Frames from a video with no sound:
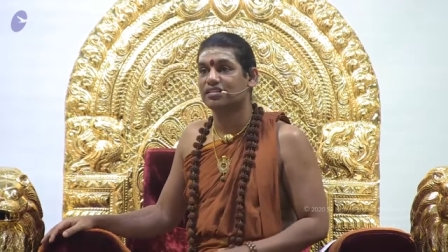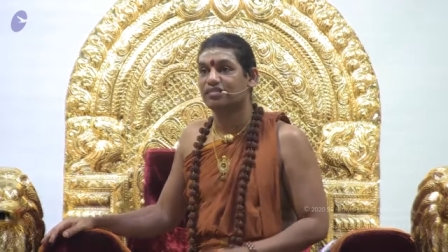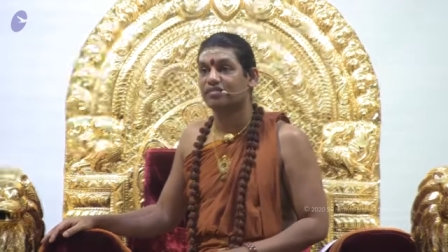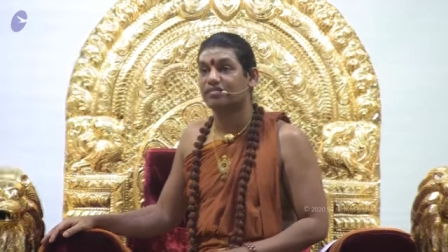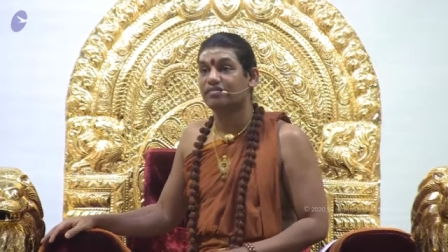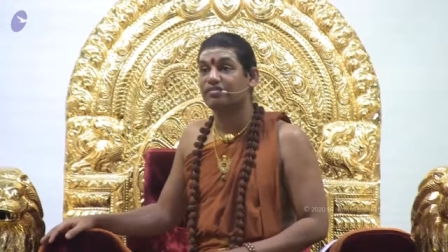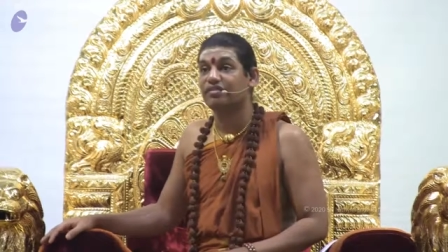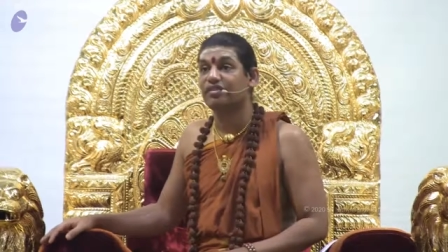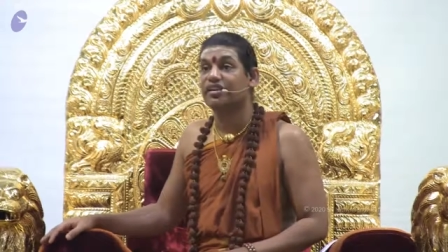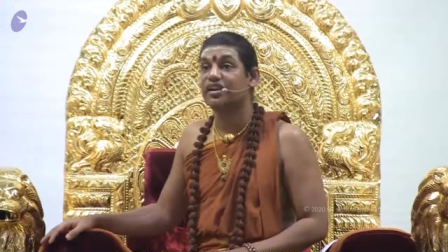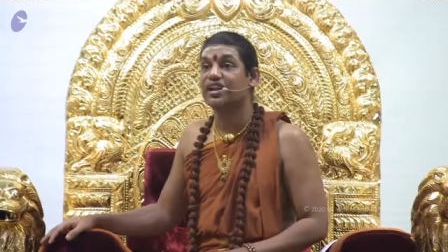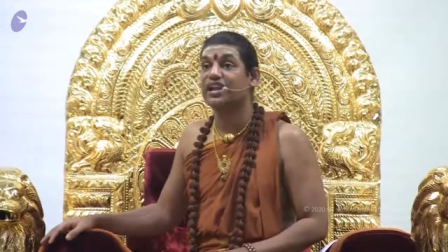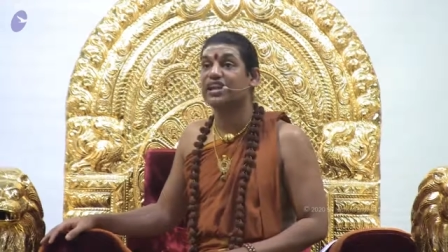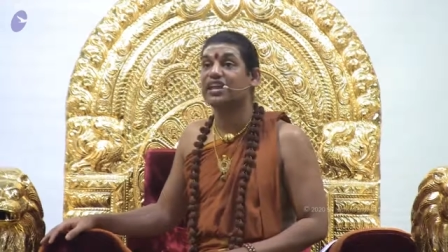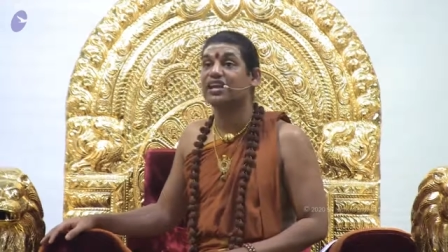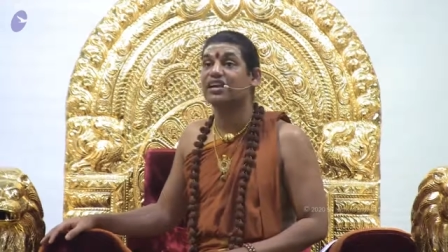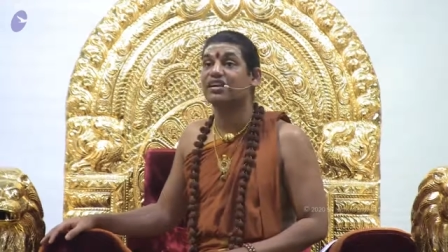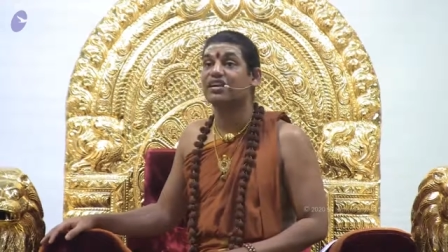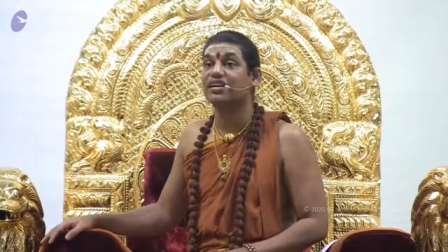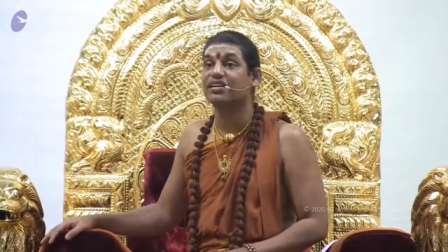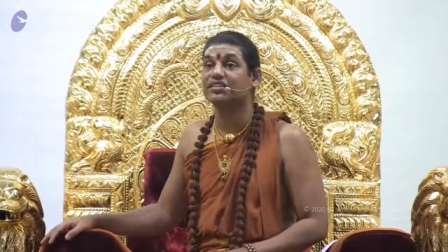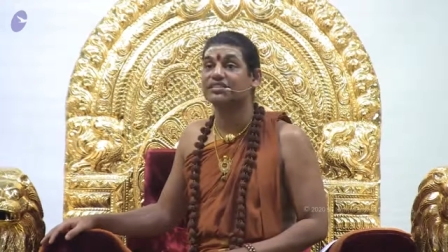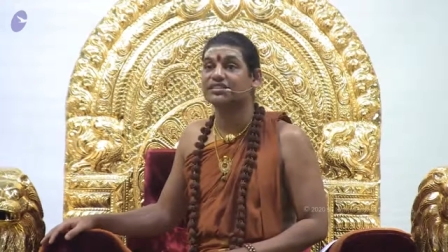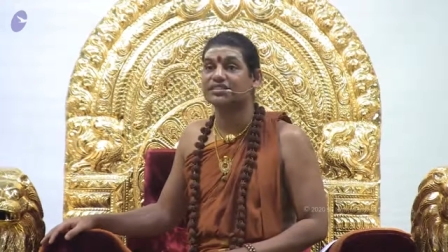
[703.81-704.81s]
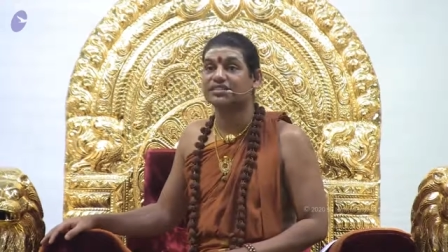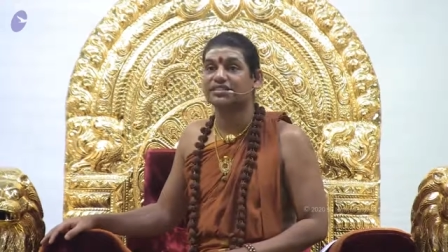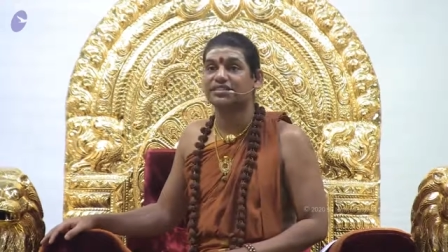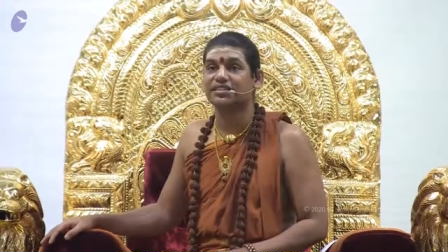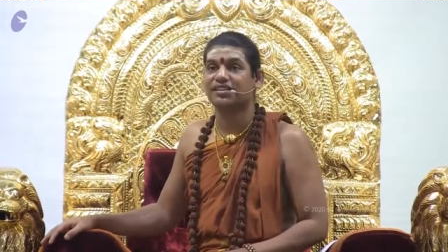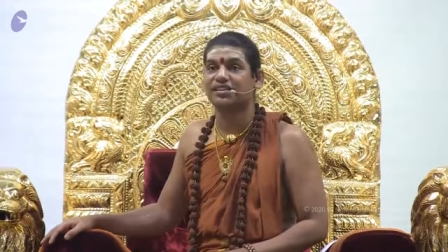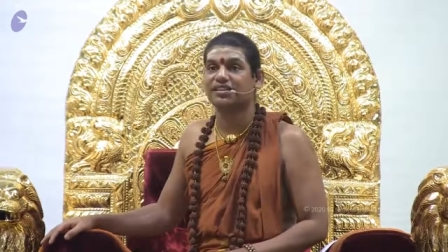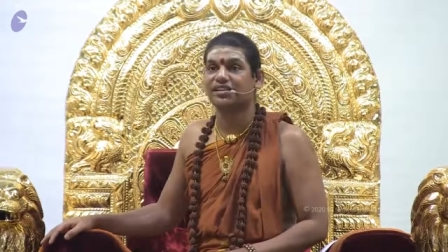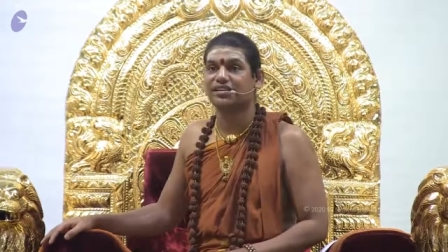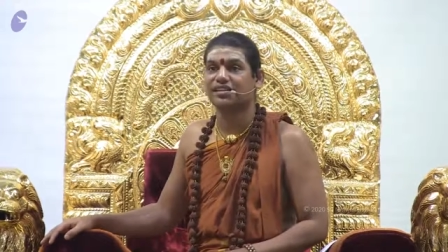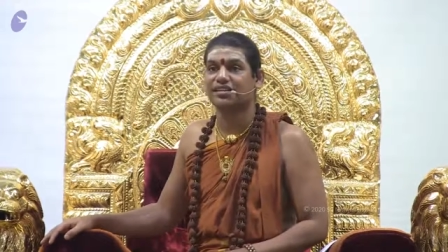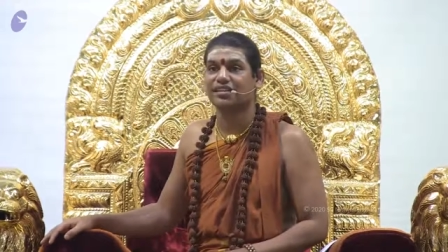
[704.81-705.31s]
Very
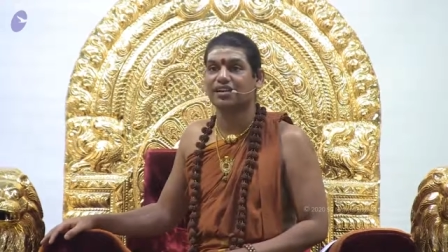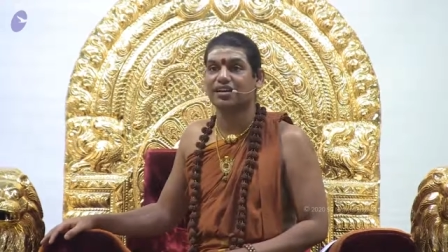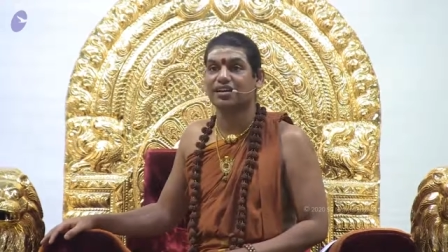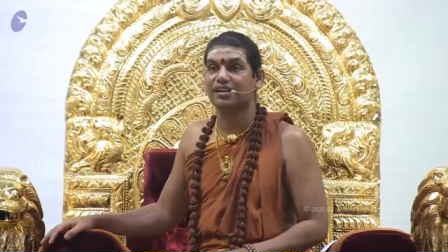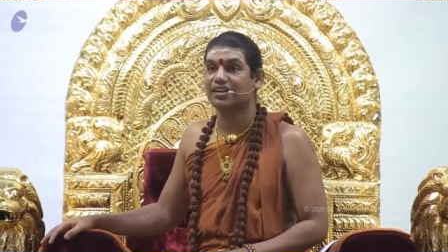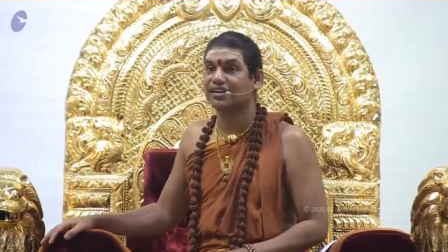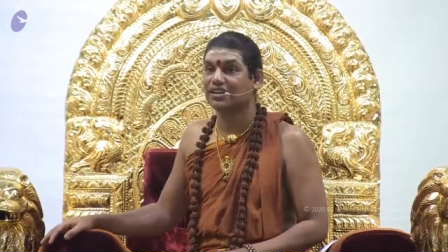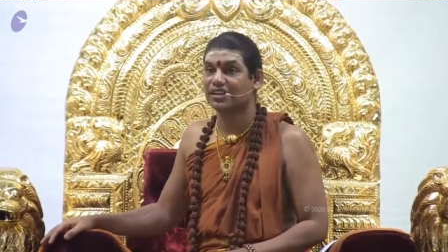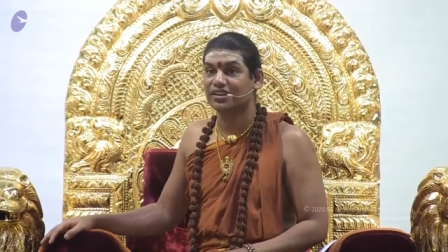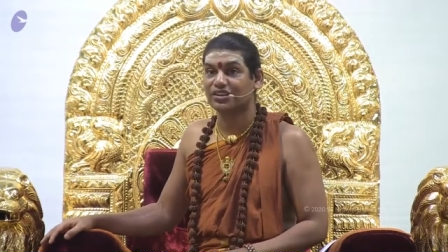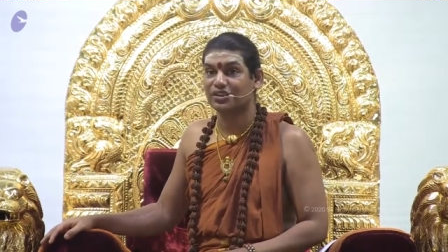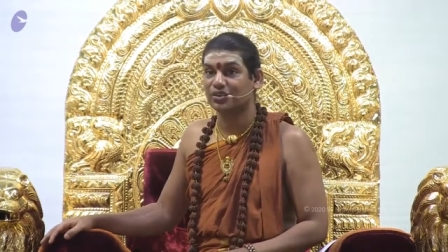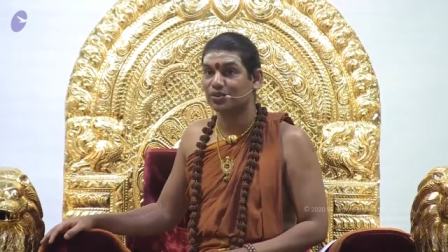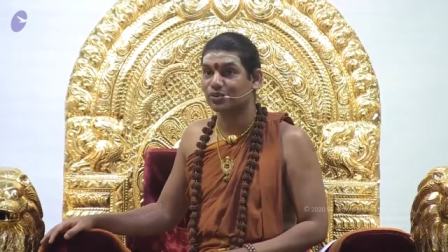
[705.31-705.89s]
costly, I tell you.